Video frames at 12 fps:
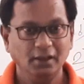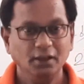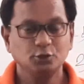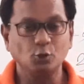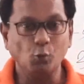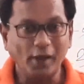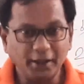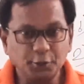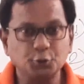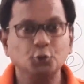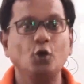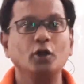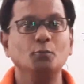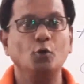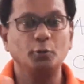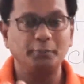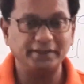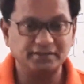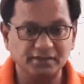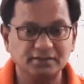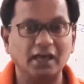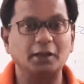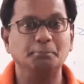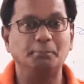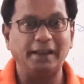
So when two or more bases are